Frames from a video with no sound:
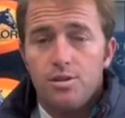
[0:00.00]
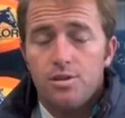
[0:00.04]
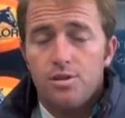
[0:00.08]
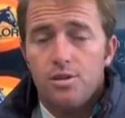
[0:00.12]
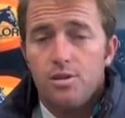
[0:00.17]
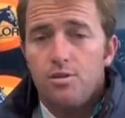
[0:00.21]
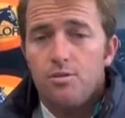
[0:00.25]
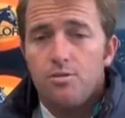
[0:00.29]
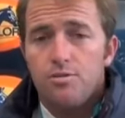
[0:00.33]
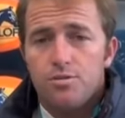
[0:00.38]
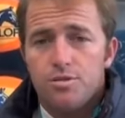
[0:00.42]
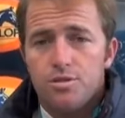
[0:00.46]

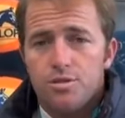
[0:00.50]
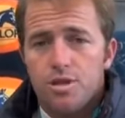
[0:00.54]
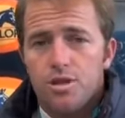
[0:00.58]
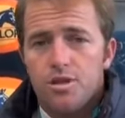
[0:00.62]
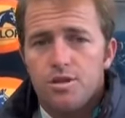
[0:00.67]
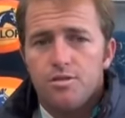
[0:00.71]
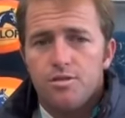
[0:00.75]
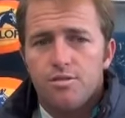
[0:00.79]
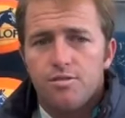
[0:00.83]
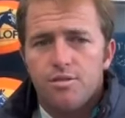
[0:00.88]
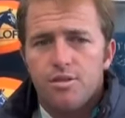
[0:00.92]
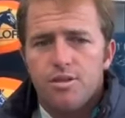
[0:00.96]
Huge
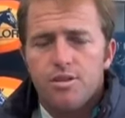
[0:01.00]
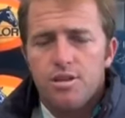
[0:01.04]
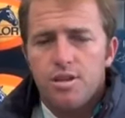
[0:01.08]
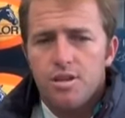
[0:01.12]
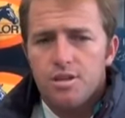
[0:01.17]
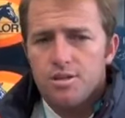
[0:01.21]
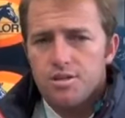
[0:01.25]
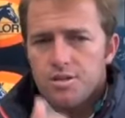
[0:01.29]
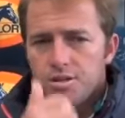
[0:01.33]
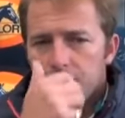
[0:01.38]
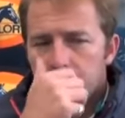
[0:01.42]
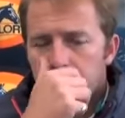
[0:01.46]
changes. It
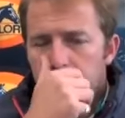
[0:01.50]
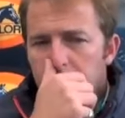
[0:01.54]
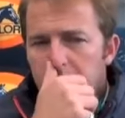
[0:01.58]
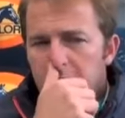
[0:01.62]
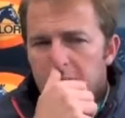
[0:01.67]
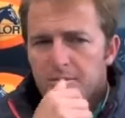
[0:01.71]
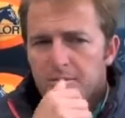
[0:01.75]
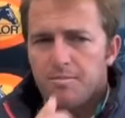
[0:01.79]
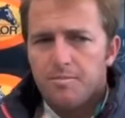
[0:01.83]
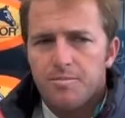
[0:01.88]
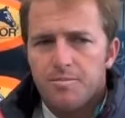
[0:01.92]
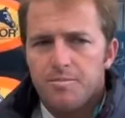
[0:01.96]
took
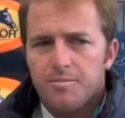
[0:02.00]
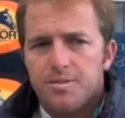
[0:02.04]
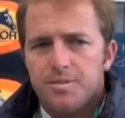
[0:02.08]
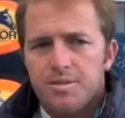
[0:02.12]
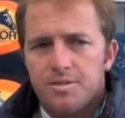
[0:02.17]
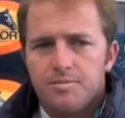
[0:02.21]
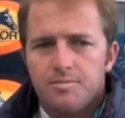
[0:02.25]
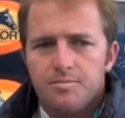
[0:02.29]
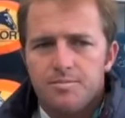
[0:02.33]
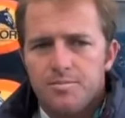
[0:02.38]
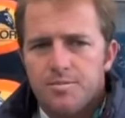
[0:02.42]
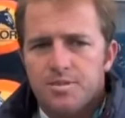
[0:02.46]
about
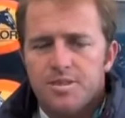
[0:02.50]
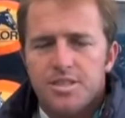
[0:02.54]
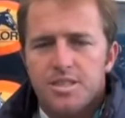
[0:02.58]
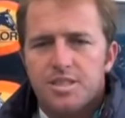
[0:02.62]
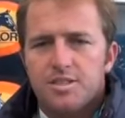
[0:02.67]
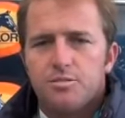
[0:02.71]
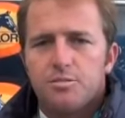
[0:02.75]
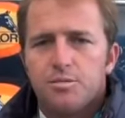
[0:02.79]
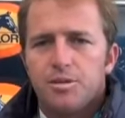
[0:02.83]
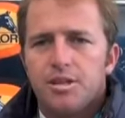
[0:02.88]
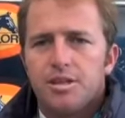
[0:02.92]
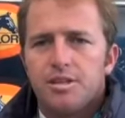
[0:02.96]

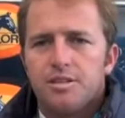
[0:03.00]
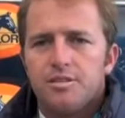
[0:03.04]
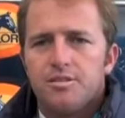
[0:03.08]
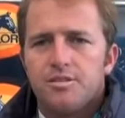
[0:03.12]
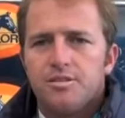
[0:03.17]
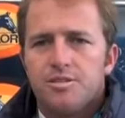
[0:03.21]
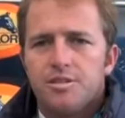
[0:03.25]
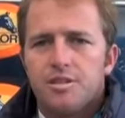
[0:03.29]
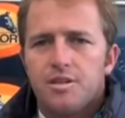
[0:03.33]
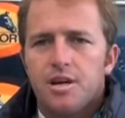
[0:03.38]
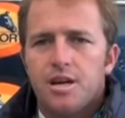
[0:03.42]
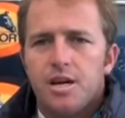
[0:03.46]
6
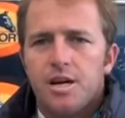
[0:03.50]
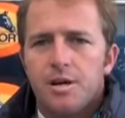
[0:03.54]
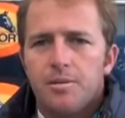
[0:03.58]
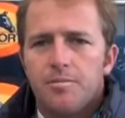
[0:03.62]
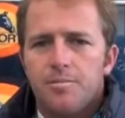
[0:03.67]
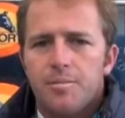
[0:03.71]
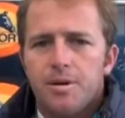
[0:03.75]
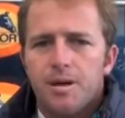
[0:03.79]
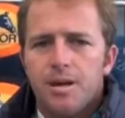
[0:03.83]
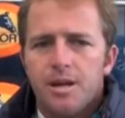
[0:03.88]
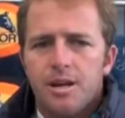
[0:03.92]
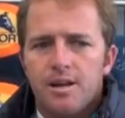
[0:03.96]
weeks,
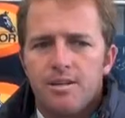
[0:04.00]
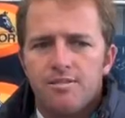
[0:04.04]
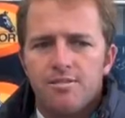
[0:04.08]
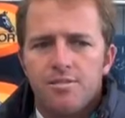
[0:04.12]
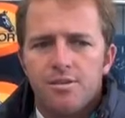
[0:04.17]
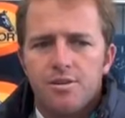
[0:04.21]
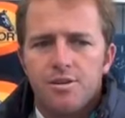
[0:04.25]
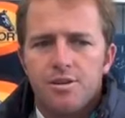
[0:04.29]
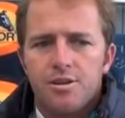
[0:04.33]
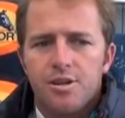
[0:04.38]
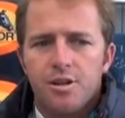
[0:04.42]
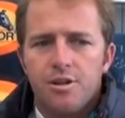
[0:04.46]
and I
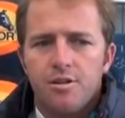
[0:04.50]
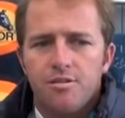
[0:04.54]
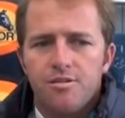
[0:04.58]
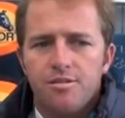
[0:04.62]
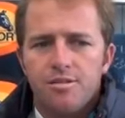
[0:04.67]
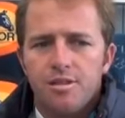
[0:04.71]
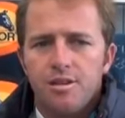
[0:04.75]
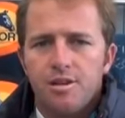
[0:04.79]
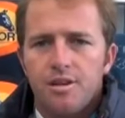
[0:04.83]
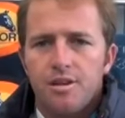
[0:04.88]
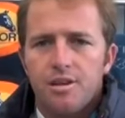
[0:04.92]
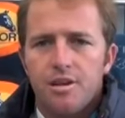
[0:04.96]
started
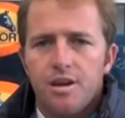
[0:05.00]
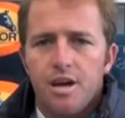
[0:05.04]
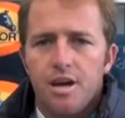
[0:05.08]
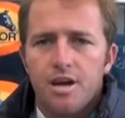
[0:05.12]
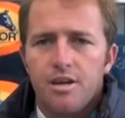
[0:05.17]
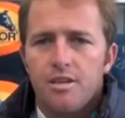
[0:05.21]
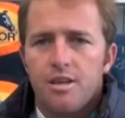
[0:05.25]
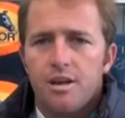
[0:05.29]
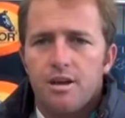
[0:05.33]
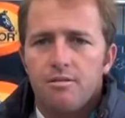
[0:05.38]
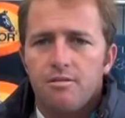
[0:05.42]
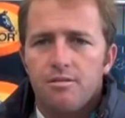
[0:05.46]
noticing,
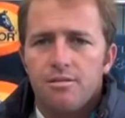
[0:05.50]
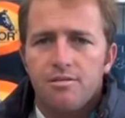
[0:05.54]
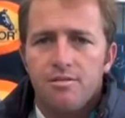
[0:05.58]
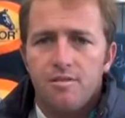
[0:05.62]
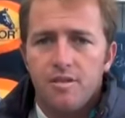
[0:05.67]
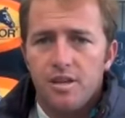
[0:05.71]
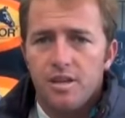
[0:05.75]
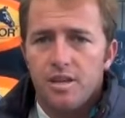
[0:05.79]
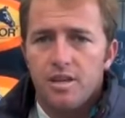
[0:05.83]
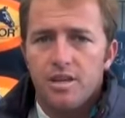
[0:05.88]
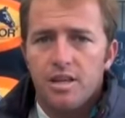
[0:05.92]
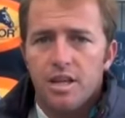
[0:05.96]
that I was
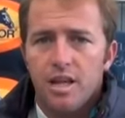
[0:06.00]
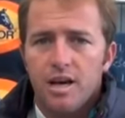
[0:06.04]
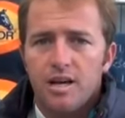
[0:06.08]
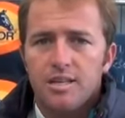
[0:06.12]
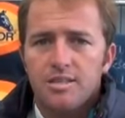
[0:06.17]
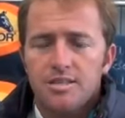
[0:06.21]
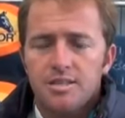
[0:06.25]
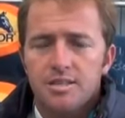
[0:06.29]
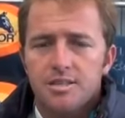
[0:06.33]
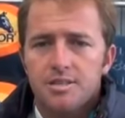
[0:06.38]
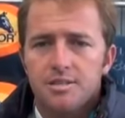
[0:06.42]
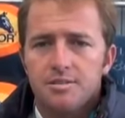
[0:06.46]
feeding
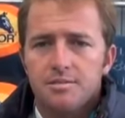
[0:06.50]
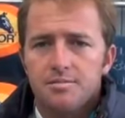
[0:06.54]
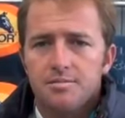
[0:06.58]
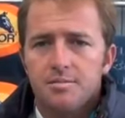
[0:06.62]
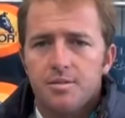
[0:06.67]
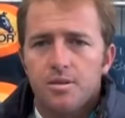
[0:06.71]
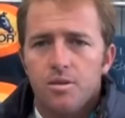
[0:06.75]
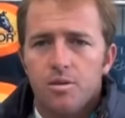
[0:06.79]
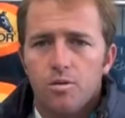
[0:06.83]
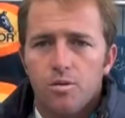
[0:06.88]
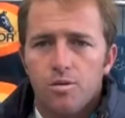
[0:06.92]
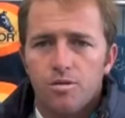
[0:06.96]
less,
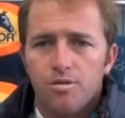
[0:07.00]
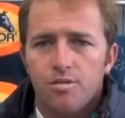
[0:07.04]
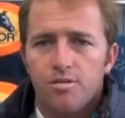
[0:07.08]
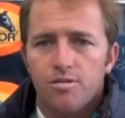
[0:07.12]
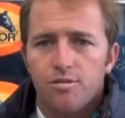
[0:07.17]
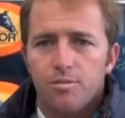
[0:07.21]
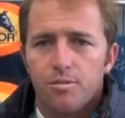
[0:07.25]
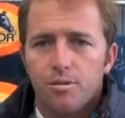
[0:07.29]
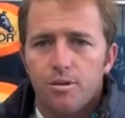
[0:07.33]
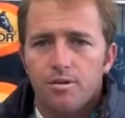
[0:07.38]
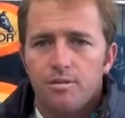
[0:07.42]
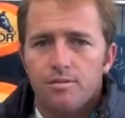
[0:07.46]
and the
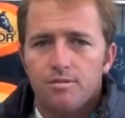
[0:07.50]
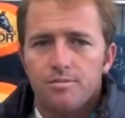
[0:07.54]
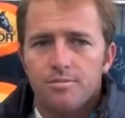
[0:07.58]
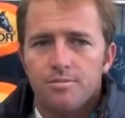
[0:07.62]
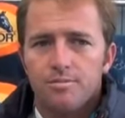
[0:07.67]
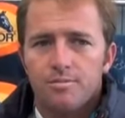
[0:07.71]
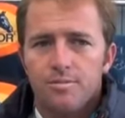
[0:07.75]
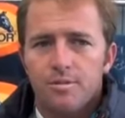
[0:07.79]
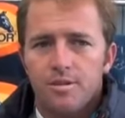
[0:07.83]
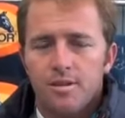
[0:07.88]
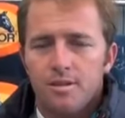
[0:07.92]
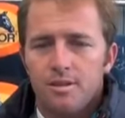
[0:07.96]
horses were
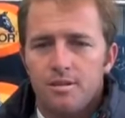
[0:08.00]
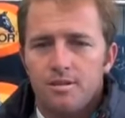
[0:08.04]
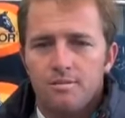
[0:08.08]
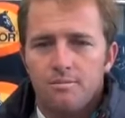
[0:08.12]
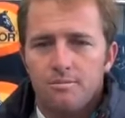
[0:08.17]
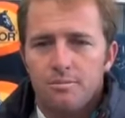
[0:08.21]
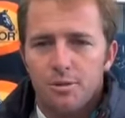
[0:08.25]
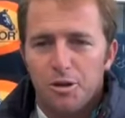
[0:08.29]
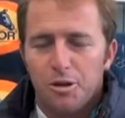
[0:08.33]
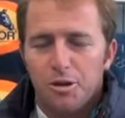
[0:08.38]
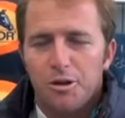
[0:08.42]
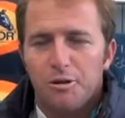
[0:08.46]

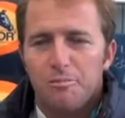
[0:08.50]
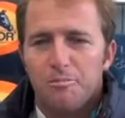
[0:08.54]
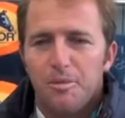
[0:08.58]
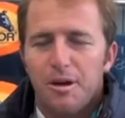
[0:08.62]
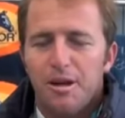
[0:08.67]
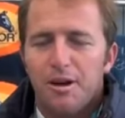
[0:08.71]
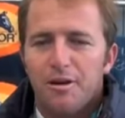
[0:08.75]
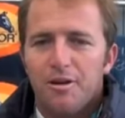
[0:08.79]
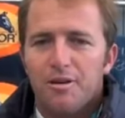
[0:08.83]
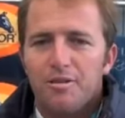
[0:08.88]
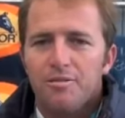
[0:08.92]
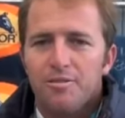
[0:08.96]
looking
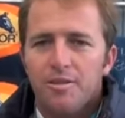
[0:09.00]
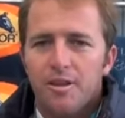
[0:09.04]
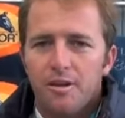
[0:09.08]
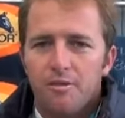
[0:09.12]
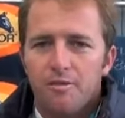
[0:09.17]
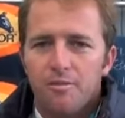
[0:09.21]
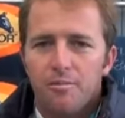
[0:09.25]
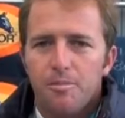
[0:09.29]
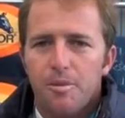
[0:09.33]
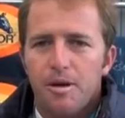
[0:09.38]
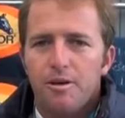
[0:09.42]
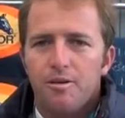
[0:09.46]
better.
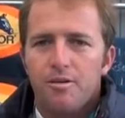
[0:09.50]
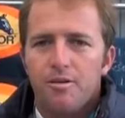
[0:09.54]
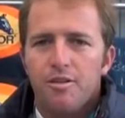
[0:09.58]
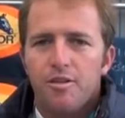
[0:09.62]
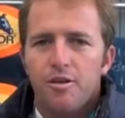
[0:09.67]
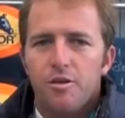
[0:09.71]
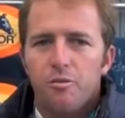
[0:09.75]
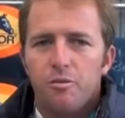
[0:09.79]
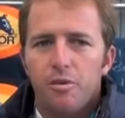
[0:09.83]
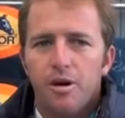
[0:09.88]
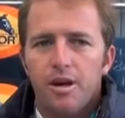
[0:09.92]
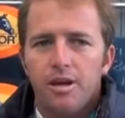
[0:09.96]
They were better in
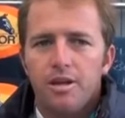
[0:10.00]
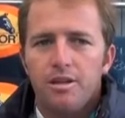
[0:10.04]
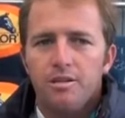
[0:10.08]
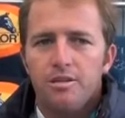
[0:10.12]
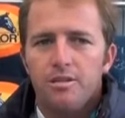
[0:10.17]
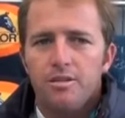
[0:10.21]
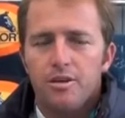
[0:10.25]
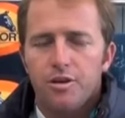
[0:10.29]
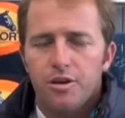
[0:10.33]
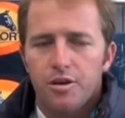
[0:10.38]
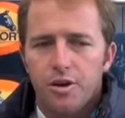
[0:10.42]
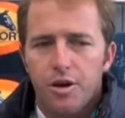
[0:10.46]
their weight
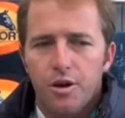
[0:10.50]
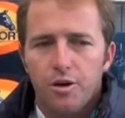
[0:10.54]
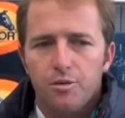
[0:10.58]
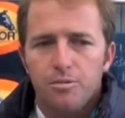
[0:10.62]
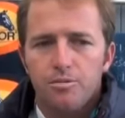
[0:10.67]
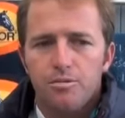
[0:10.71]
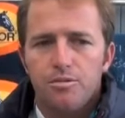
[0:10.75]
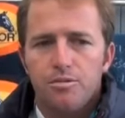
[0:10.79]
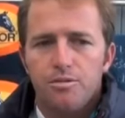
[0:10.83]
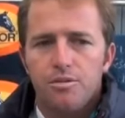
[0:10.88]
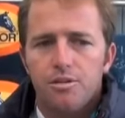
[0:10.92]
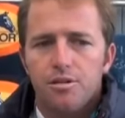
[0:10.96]
and their
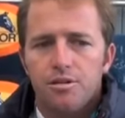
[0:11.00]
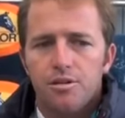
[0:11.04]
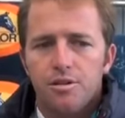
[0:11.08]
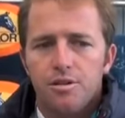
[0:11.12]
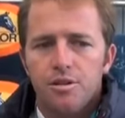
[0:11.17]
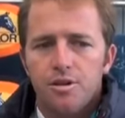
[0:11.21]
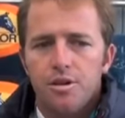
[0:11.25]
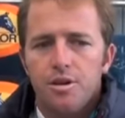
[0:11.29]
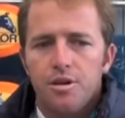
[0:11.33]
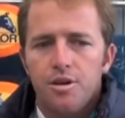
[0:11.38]
coats, and